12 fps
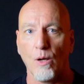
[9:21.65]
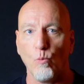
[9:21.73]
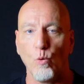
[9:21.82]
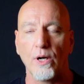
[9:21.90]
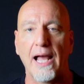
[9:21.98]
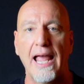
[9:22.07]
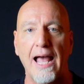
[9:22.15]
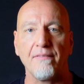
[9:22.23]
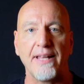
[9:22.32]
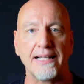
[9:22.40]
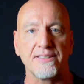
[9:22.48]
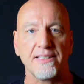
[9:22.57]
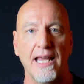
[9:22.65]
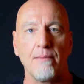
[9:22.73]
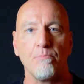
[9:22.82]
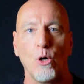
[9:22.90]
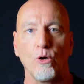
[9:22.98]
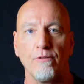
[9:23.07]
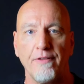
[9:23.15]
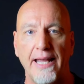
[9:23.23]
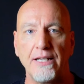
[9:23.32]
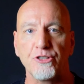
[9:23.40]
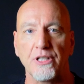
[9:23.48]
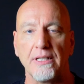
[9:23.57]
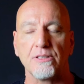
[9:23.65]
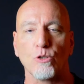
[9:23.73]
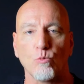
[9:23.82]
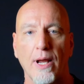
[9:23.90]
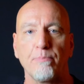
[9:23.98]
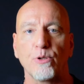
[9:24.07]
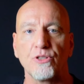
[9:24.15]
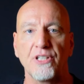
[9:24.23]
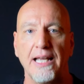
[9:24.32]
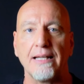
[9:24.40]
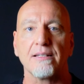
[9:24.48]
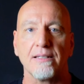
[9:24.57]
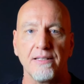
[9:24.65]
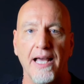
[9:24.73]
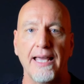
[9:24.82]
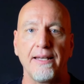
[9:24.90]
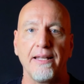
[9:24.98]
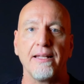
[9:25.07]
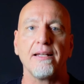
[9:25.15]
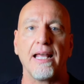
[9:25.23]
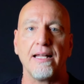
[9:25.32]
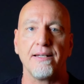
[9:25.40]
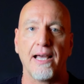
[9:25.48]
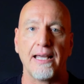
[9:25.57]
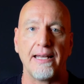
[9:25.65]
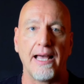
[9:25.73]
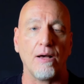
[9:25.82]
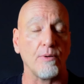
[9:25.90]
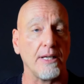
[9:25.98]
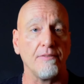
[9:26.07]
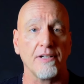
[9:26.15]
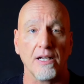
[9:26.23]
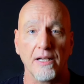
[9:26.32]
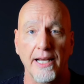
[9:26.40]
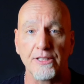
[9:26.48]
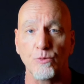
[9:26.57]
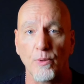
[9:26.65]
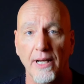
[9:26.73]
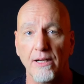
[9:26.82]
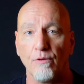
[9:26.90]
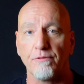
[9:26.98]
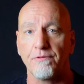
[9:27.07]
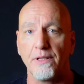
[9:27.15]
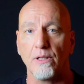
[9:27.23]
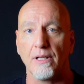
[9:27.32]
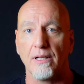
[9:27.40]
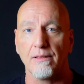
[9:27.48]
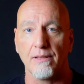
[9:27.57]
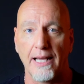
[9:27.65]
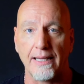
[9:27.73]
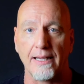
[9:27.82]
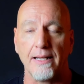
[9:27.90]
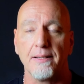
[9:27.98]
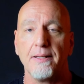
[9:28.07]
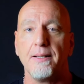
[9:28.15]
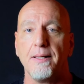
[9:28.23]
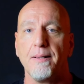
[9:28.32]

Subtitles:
would I have that same motivation to represent night in and night out, even on nights when I don't feel like it?